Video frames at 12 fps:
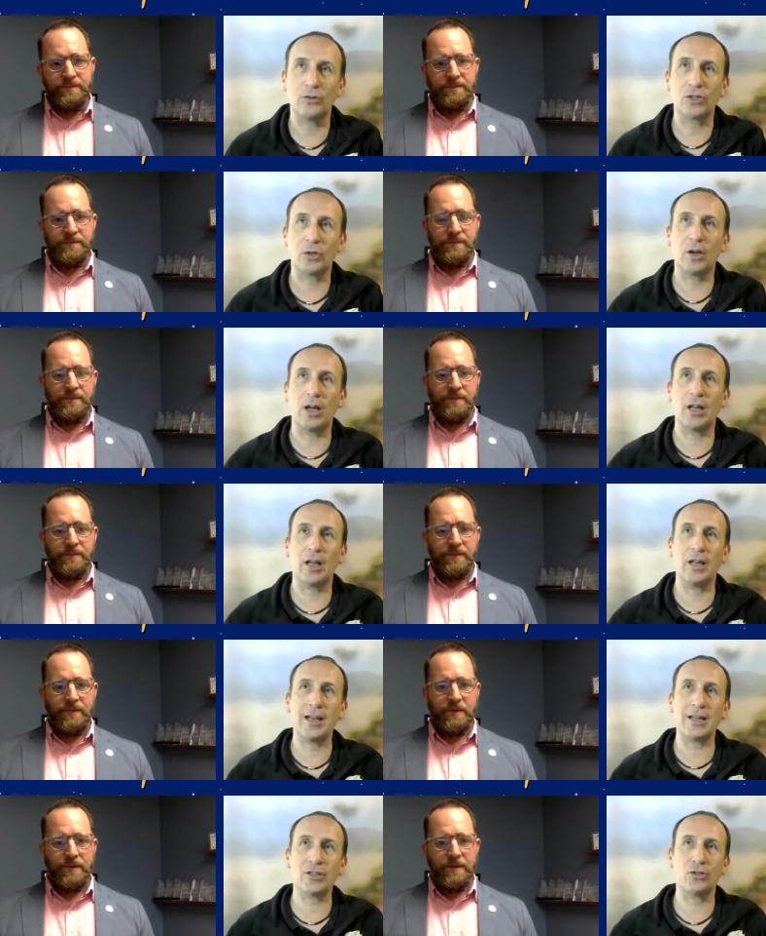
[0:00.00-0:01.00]
Speaker 1: so a, a
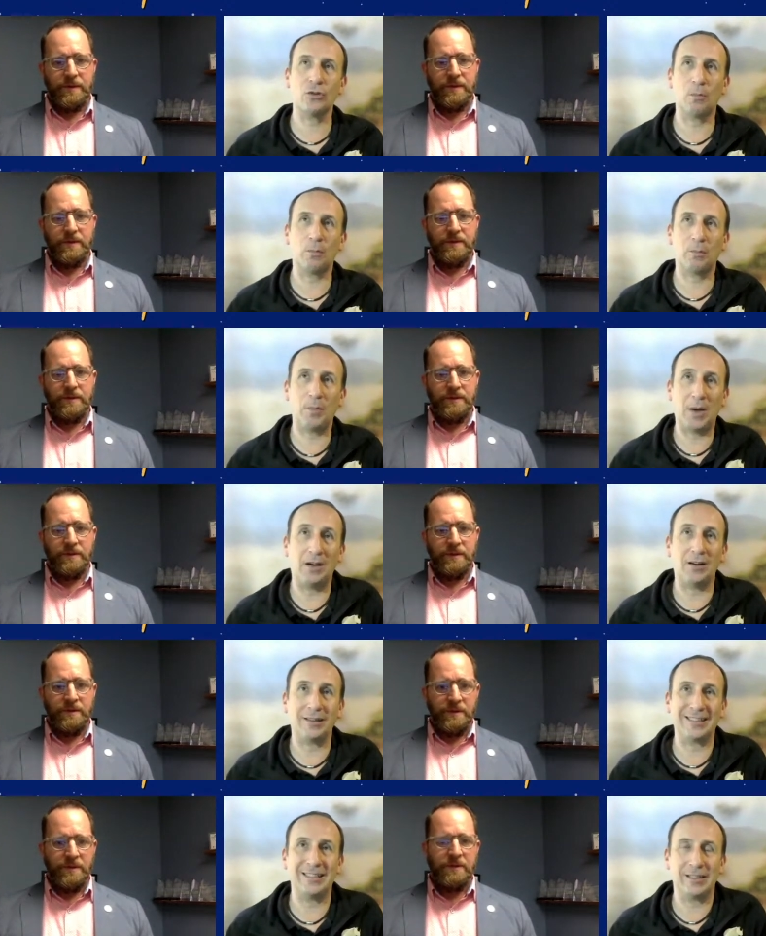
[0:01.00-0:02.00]
national
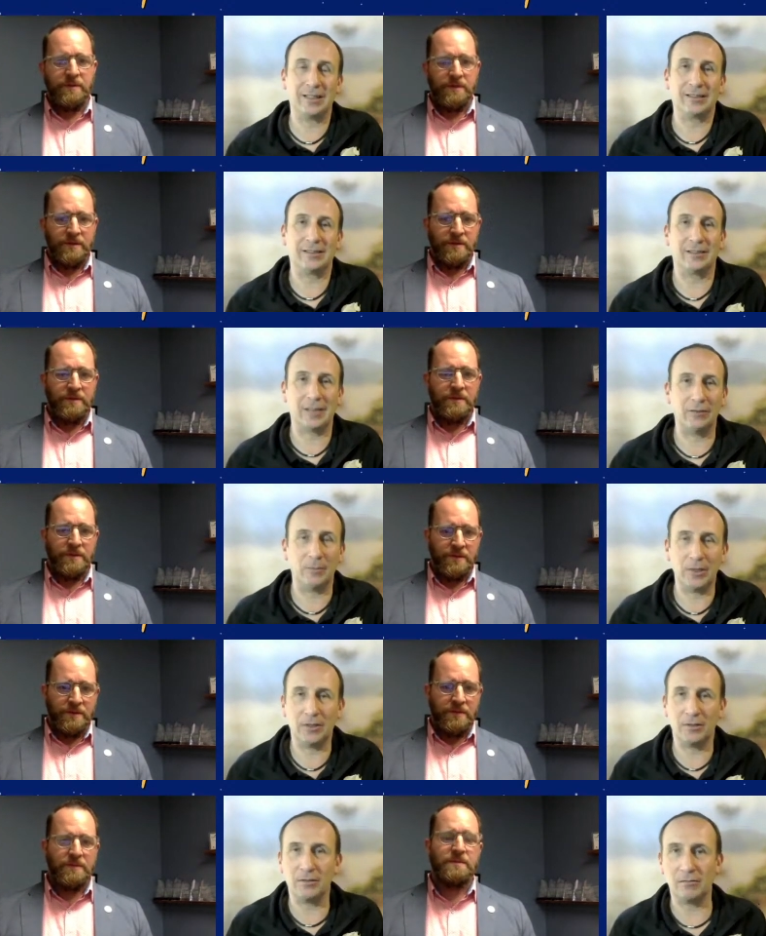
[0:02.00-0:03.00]
park is a
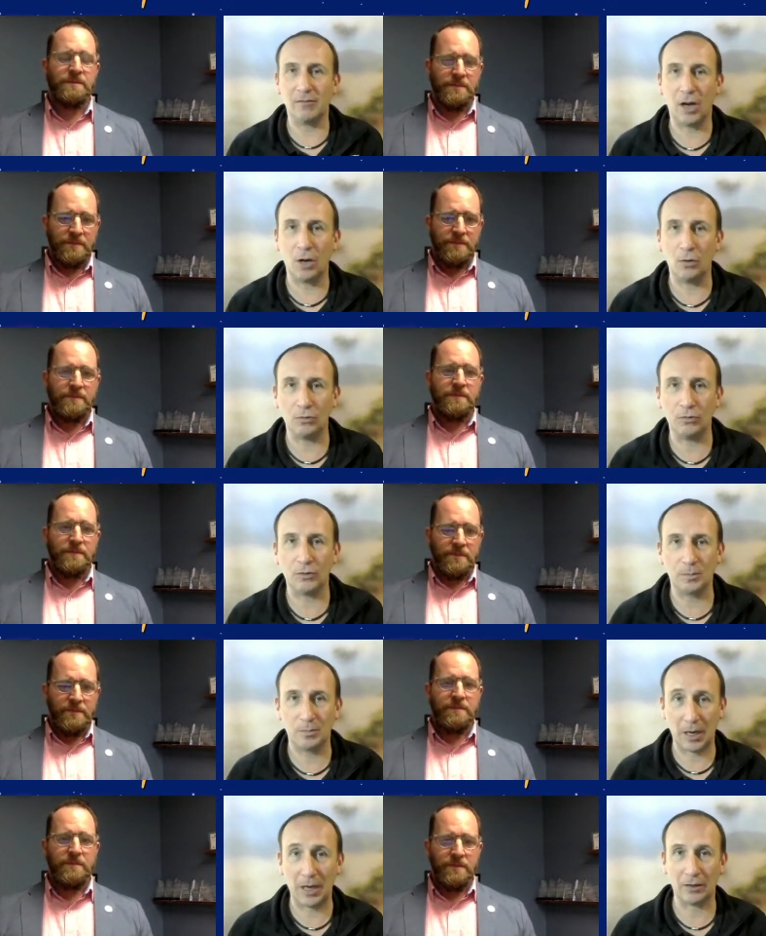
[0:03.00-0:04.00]
government owned
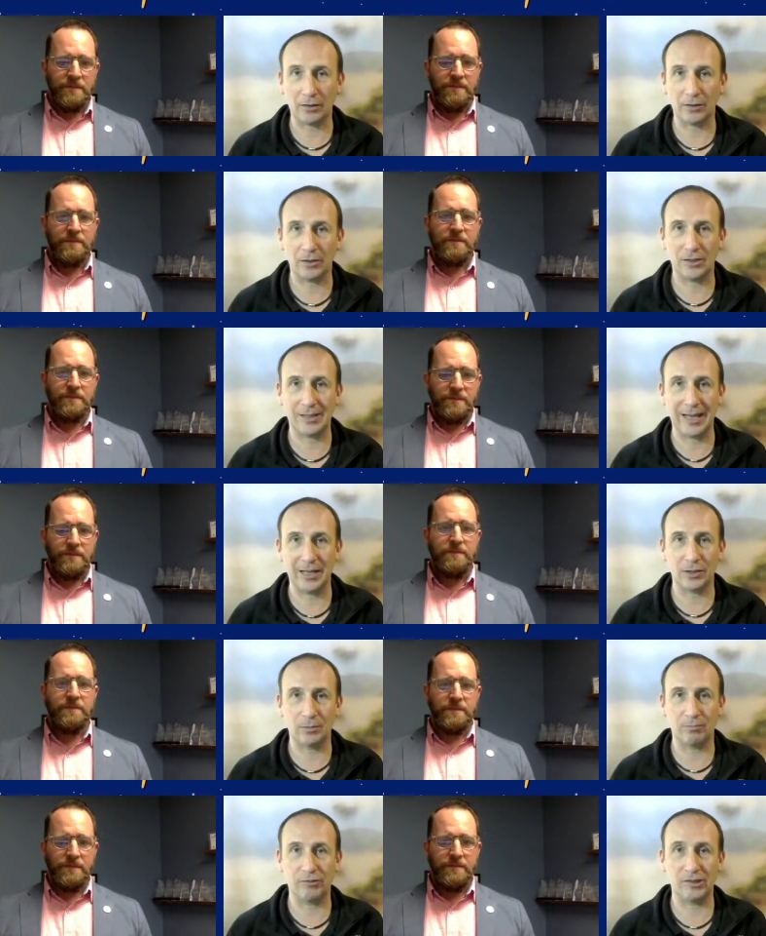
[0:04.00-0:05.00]
park that's there to
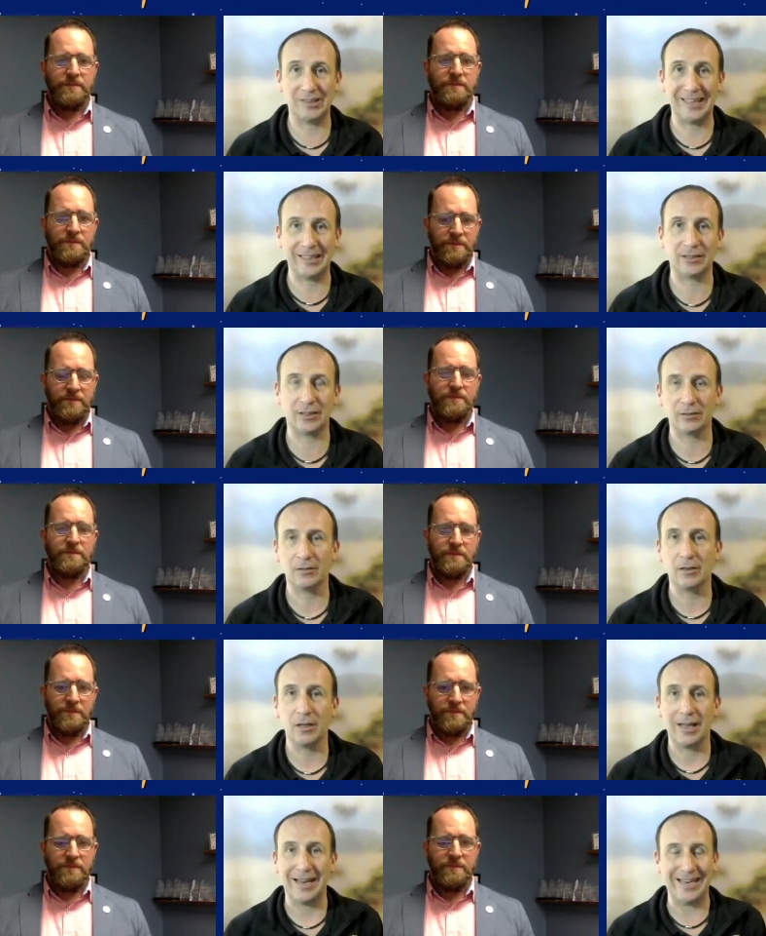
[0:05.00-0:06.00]
protect
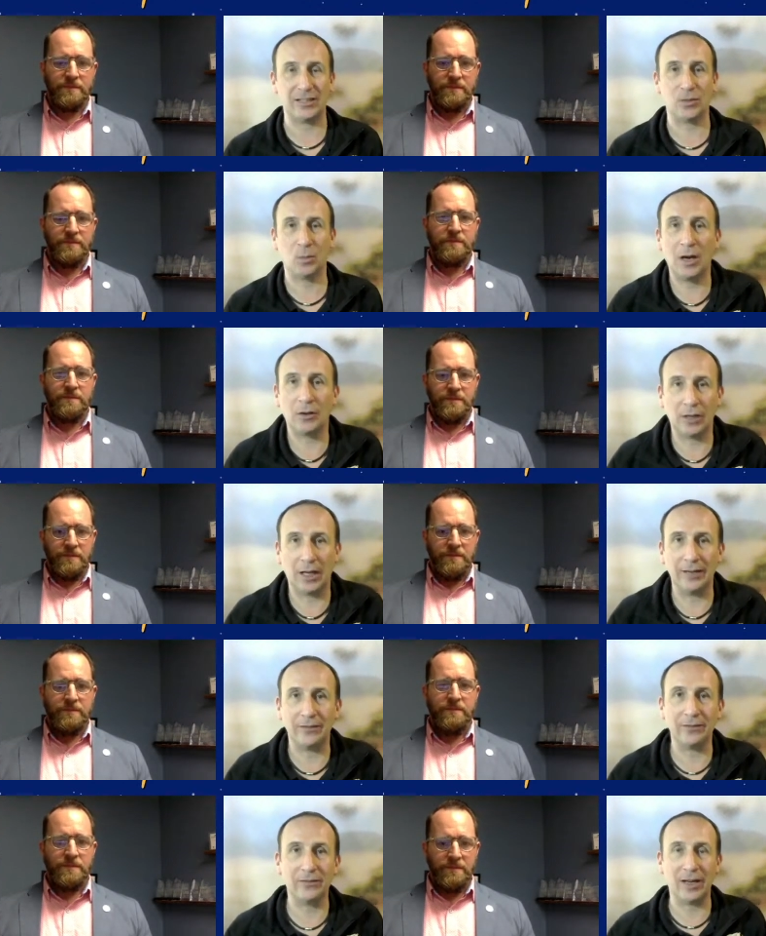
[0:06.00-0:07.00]
its
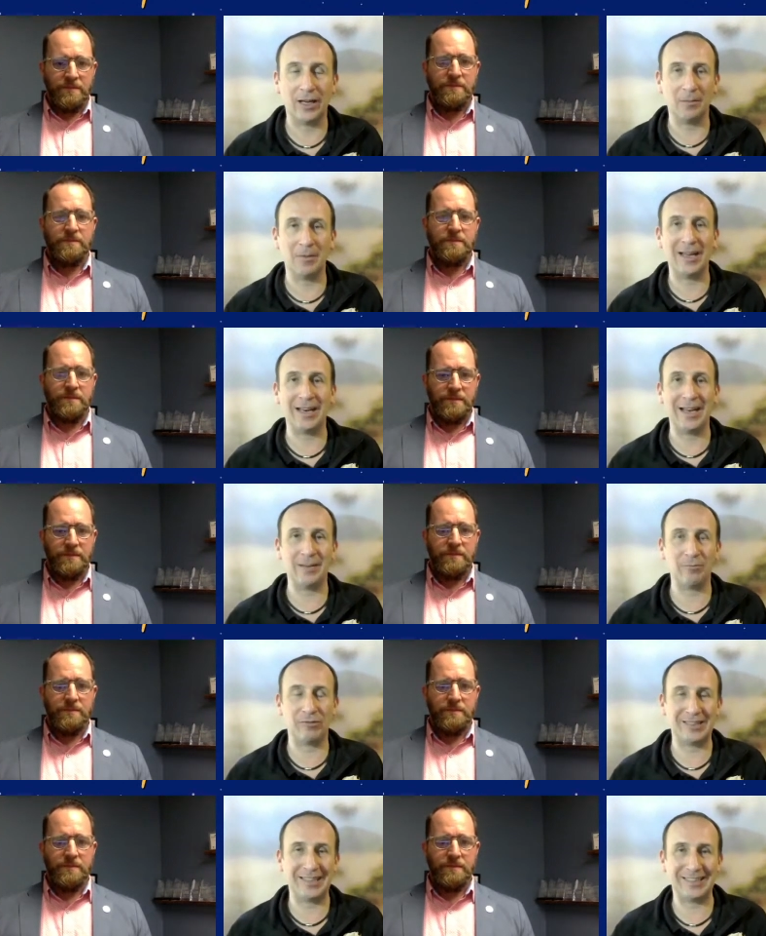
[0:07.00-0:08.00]
wildlife um, and, and,
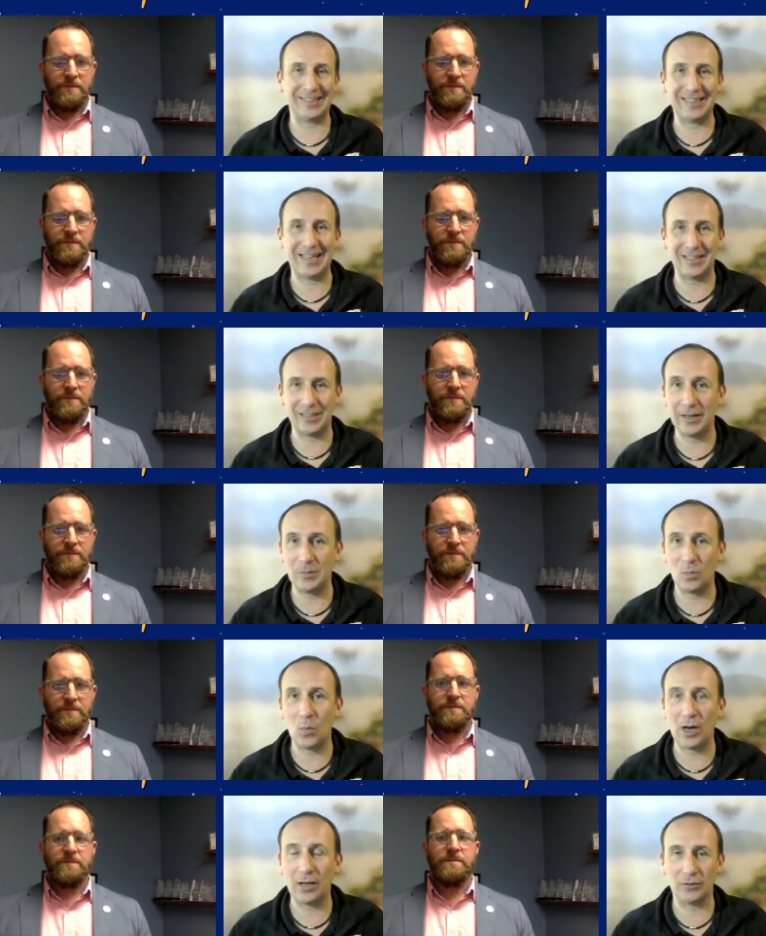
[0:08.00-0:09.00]
protect it as a
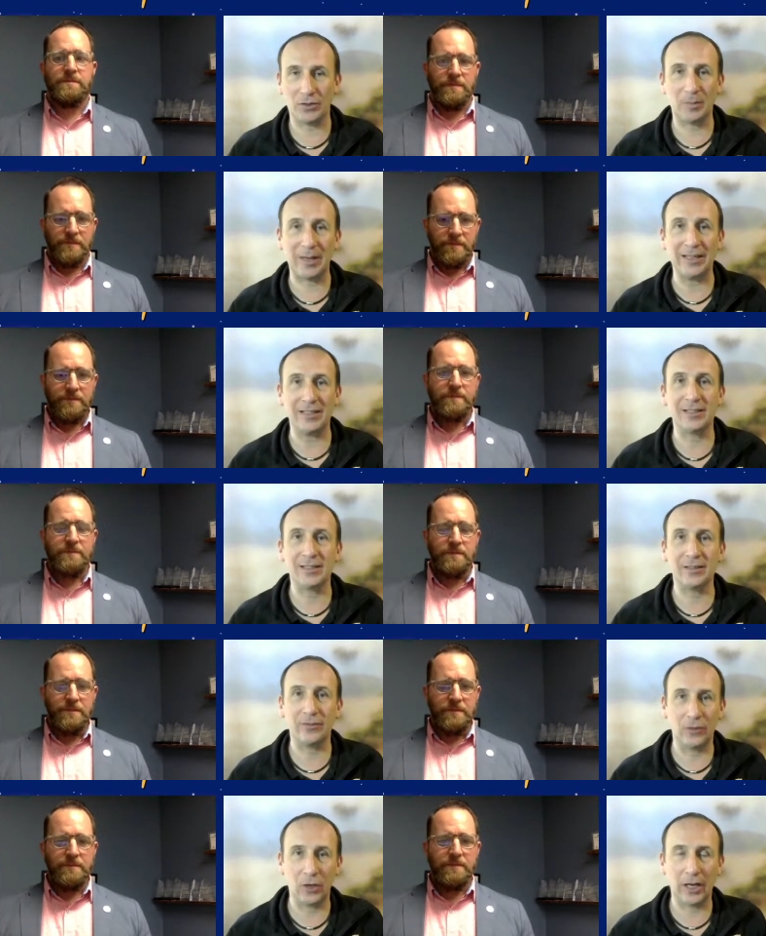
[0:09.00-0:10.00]
wild space,
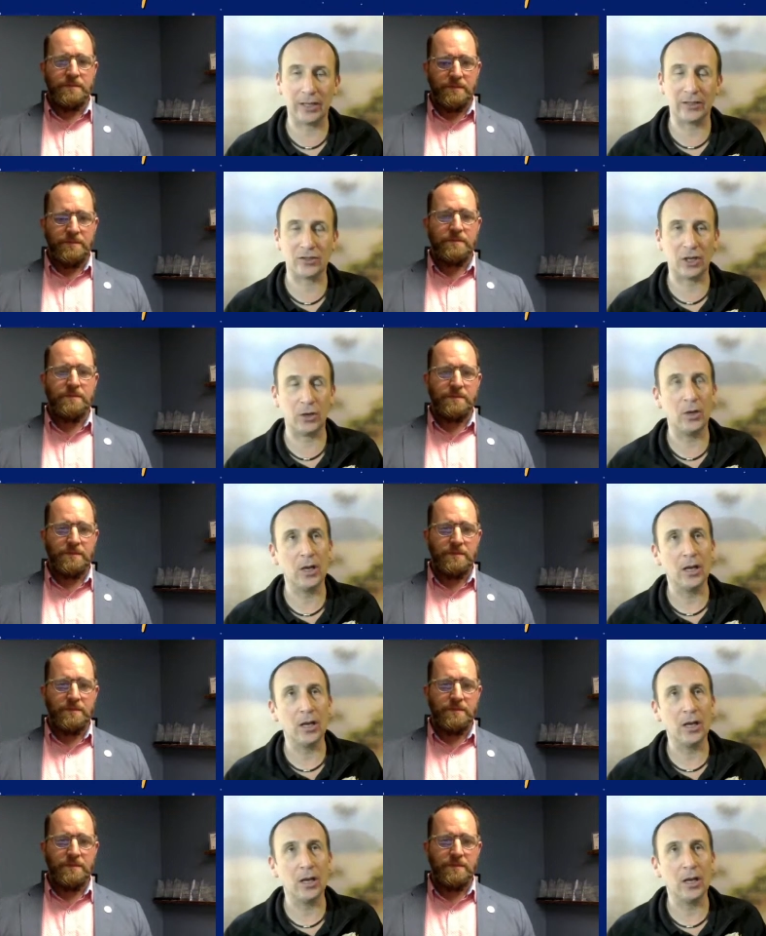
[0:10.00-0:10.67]
if you like. So,